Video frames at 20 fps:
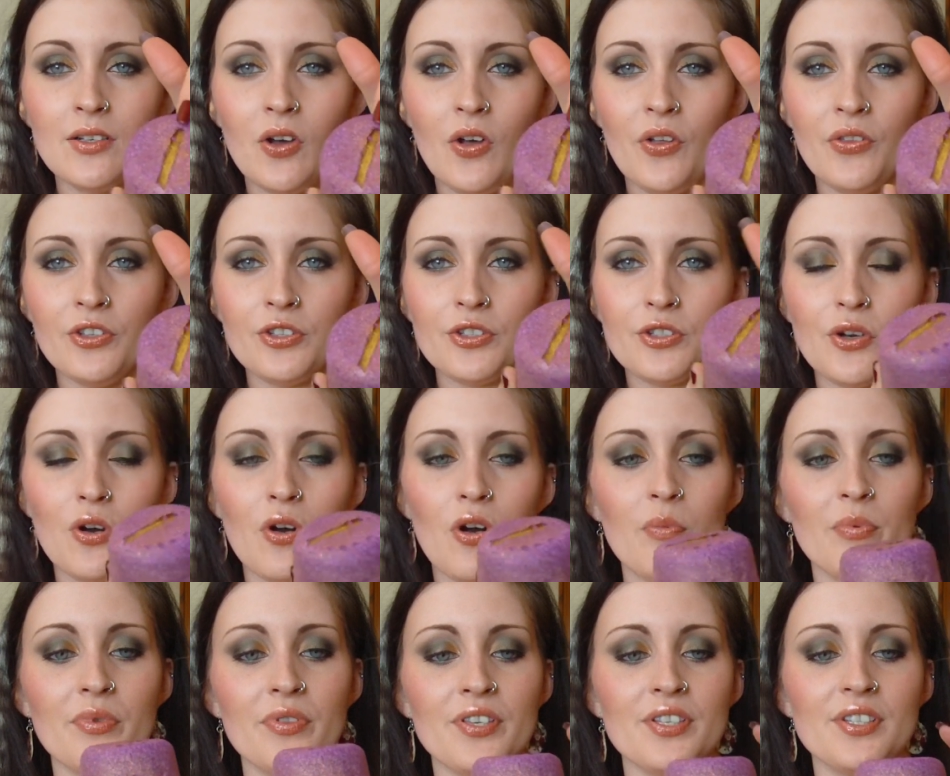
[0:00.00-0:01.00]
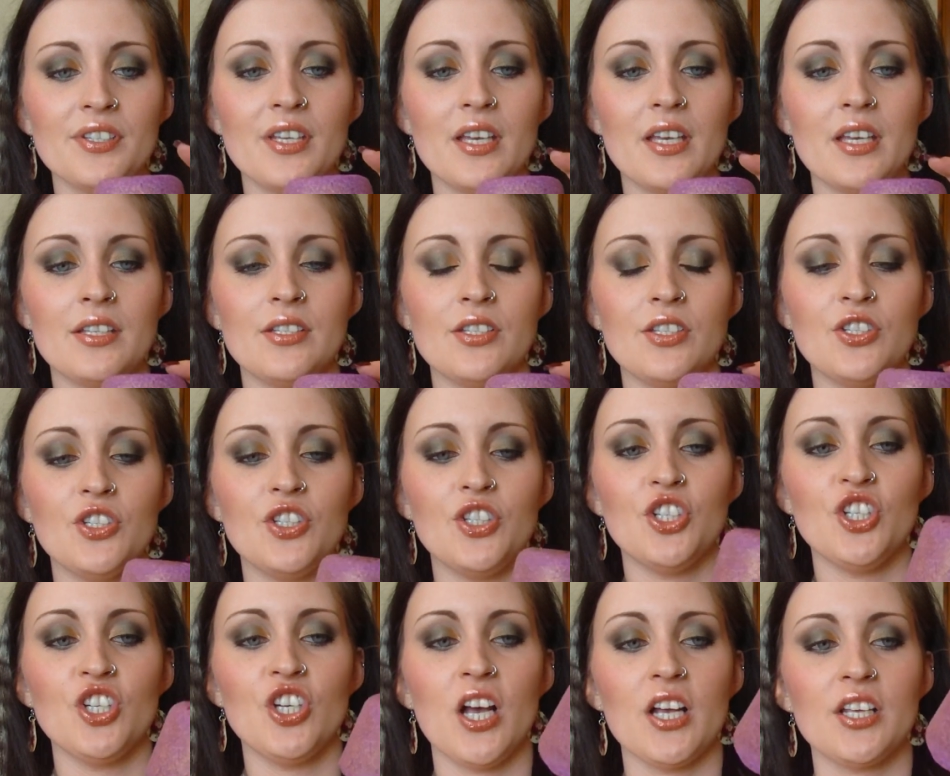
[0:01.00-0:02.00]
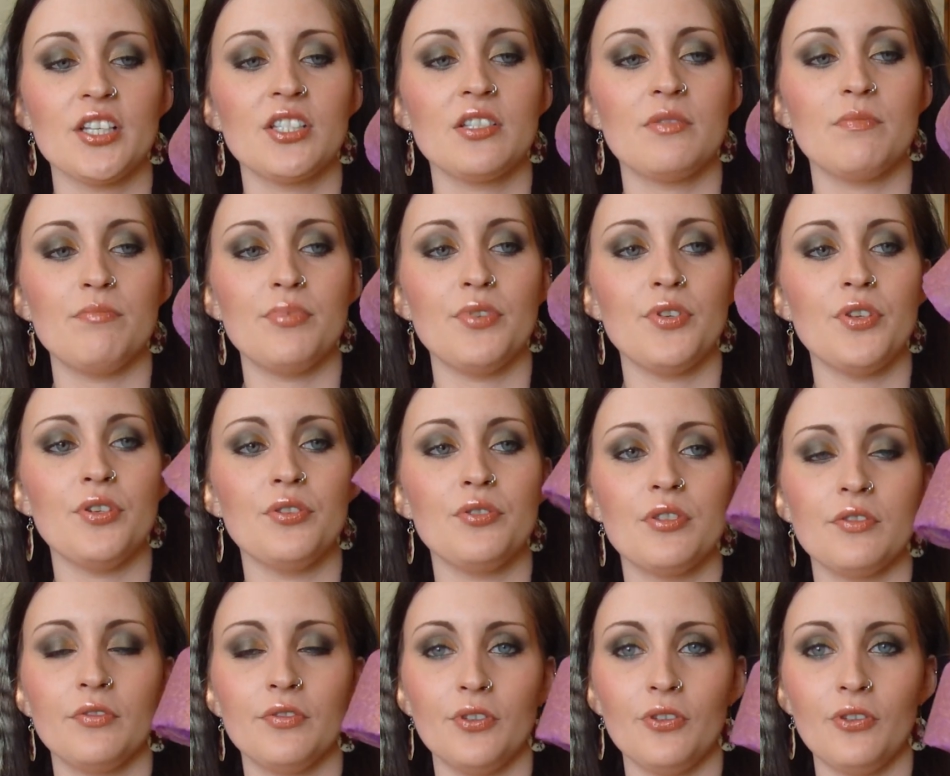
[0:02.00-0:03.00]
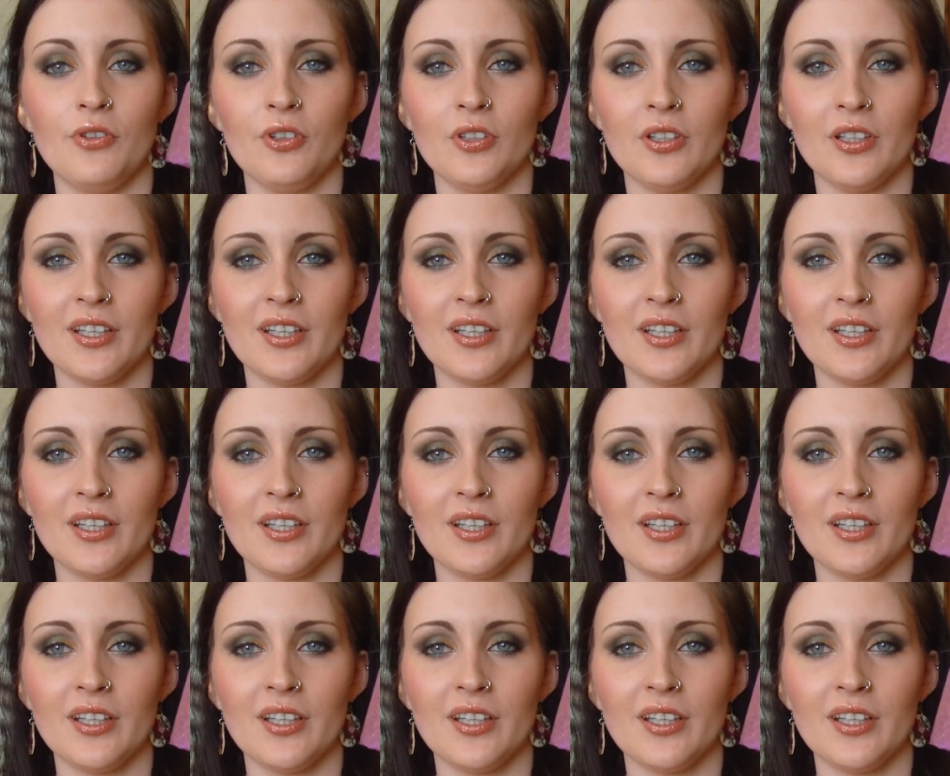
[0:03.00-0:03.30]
on the top. This is just beautiful.